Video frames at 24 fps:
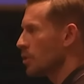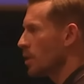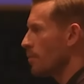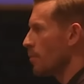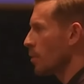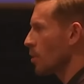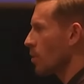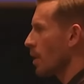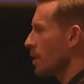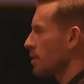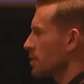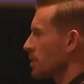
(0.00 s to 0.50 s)
come
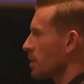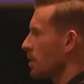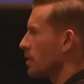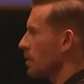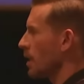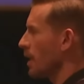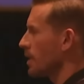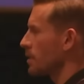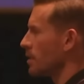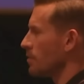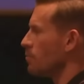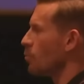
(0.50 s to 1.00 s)
across
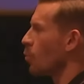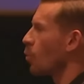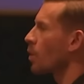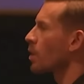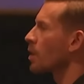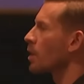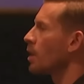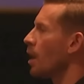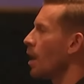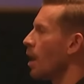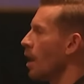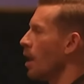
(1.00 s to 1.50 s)
collective, more
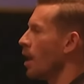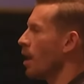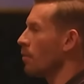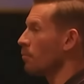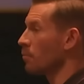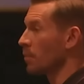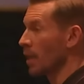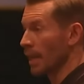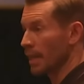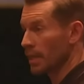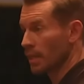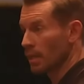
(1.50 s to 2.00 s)
calm,
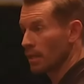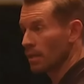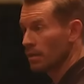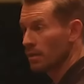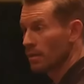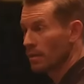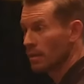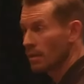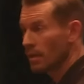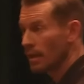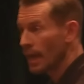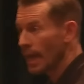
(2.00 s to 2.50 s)
like an
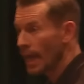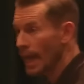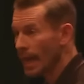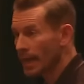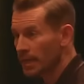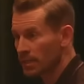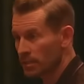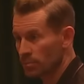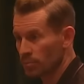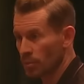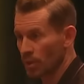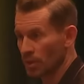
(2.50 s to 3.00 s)

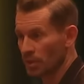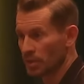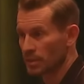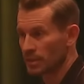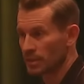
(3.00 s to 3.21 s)
expert